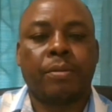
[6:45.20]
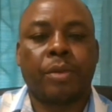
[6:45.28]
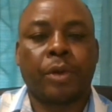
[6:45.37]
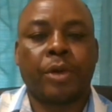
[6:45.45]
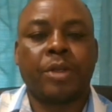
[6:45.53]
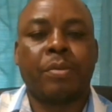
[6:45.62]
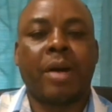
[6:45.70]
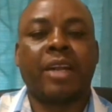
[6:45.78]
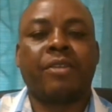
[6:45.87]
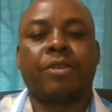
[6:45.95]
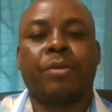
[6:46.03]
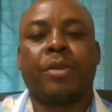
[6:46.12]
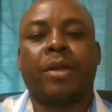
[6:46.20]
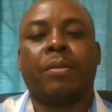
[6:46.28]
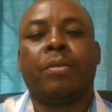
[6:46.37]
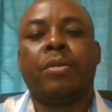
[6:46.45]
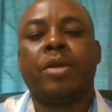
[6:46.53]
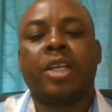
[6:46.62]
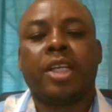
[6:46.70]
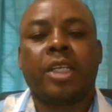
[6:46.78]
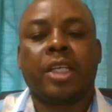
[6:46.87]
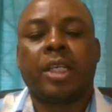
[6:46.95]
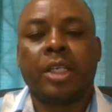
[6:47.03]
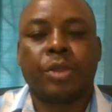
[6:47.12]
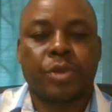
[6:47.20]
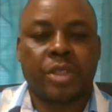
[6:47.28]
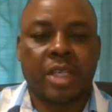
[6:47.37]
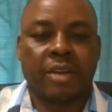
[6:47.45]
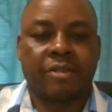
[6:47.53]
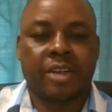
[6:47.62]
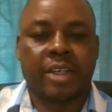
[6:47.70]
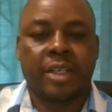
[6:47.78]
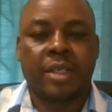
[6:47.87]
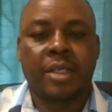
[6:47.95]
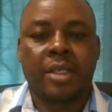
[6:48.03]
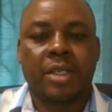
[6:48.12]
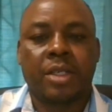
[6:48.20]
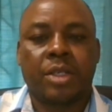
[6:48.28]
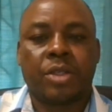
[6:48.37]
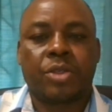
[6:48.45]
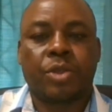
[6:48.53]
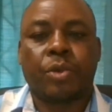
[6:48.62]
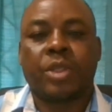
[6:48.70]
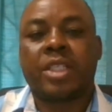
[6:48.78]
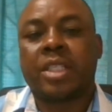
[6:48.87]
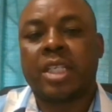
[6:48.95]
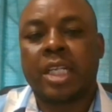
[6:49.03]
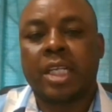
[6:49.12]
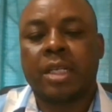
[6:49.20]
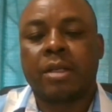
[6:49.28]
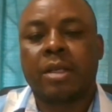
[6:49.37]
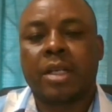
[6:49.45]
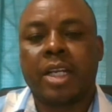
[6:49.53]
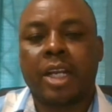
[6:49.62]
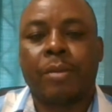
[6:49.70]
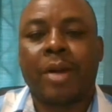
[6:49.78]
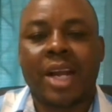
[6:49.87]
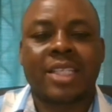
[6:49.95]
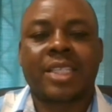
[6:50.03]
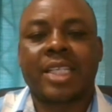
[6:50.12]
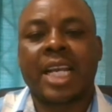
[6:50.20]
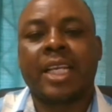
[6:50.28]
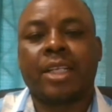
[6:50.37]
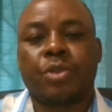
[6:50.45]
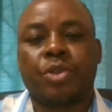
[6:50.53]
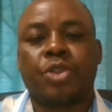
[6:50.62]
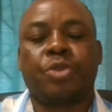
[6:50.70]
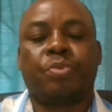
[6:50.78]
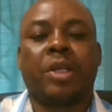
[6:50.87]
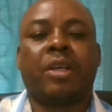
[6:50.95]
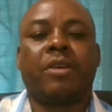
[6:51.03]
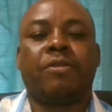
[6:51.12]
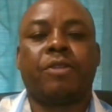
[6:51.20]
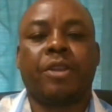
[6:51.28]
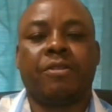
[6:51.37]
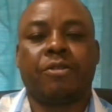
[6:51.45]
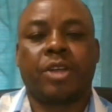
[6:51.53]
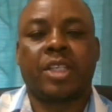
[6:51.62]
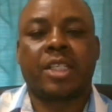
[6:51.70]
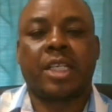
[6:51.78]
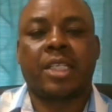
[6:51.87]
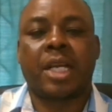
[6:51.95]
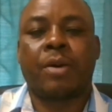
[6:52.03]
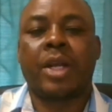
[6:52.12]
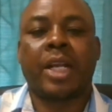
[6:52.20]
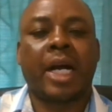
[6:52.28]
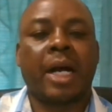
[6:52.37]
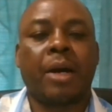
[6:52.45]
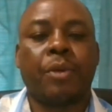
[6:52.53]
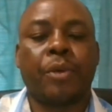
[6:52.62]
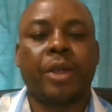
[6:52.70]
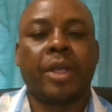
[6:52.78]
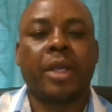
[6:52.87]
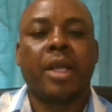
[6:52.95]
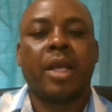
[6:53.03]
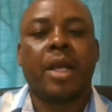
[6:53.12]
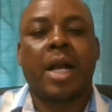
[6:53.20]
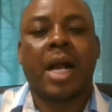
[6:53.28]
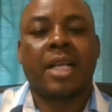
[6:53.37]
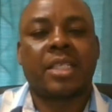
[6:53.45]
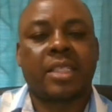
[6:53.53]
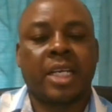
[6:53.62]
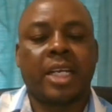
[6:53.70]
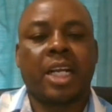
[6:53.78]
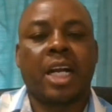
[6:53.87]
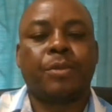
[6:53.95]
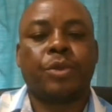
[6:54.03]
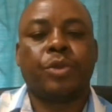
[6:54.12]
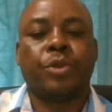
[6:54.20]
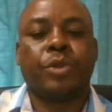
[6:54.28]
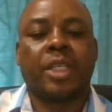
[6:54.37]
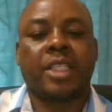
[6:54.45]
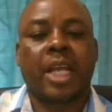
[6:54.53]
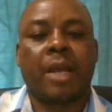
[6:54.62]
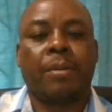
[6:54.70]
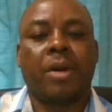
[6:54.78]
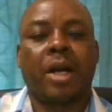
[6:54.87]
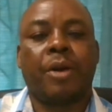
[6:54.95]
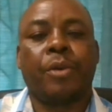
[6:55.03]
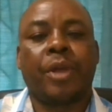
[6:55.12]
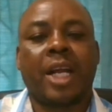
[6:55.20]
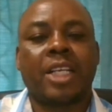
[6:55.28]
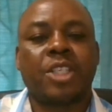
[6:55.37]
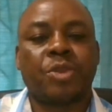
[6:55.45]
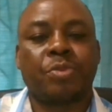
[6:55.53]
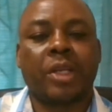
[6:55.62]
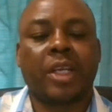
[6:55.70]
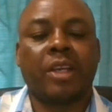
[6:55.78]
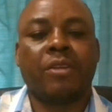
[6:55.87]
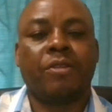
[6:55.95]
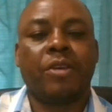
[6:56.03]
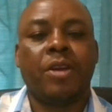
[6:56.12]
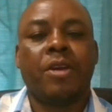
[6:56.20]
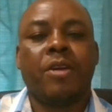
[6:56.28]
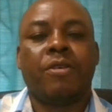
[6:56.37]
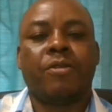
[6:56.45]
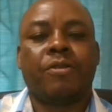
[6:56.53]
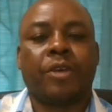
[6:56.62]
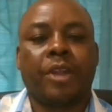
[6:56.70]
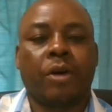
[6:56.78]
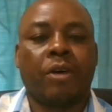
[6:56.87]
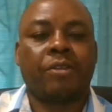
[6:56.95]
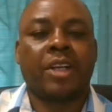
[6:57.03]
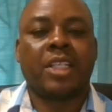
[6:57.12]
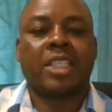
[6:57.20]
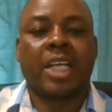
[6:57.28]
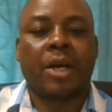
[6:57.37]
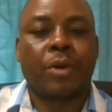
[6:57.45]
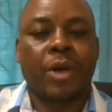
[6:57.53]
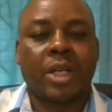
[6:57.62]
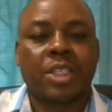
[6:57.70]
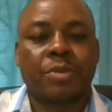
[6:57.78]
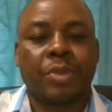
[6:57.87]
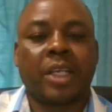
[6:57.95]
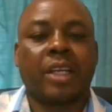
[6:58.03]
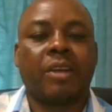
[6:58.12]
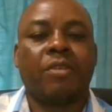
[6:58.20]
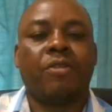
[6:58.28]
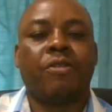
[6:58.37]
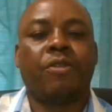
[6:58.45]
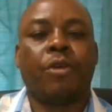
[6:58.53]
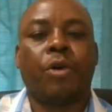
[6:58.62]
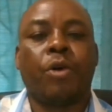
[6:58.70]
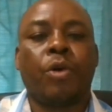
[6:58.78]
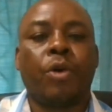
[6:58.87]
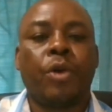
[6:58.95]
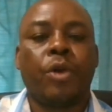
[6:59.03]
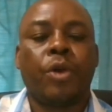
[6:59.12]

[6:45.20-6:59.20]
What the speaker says: borrowed money from them into slavery. So we see Nehemiah standing to speak for the voiceless. I wonder how we are standing up to do the same, how we are speaking for the orphans, how we are speaking for